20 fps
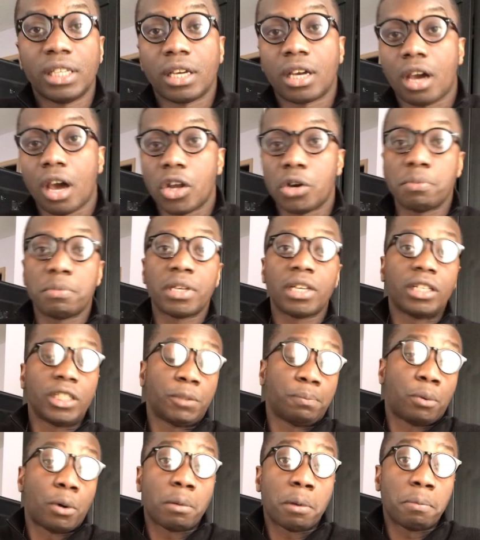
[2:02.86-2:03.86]
the economy,
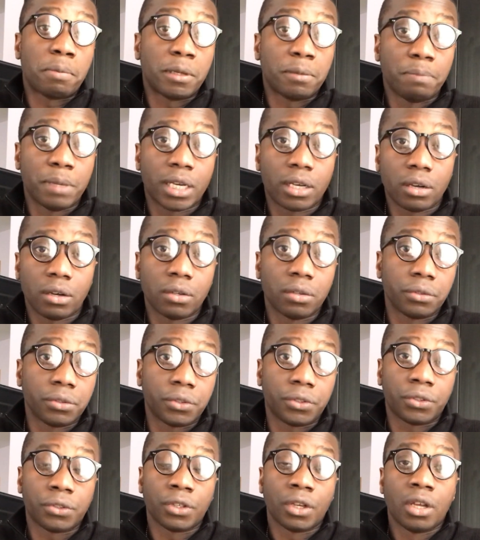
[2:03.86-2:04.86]
it's probably
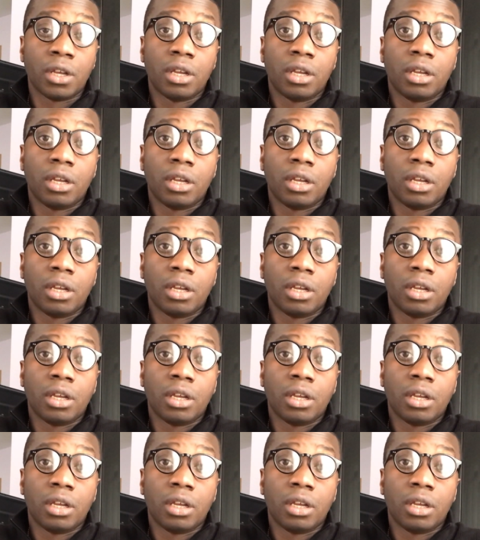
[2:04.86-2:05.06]
because